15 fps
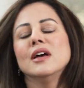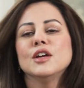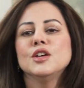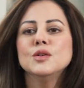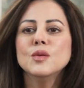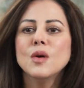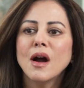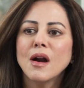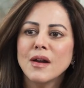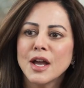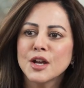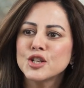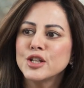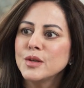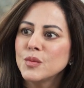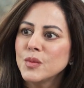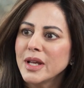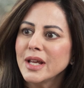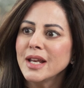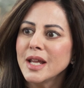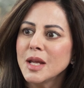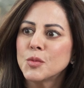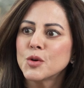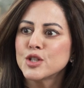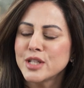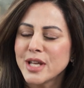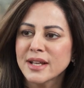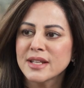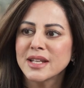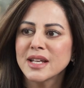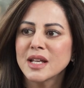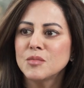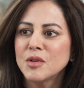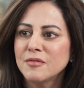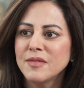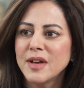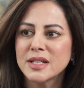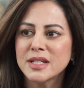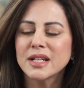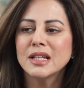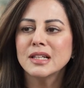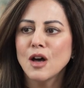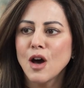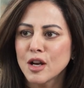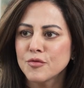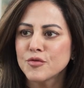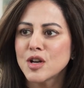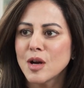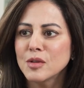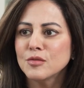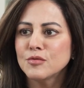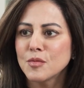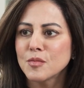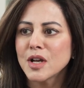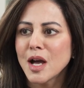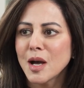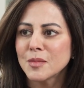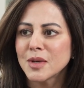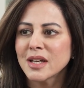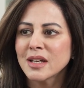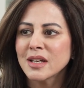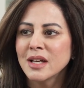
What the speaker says: you are actually really protecting and preventing a lot of trouble from coming.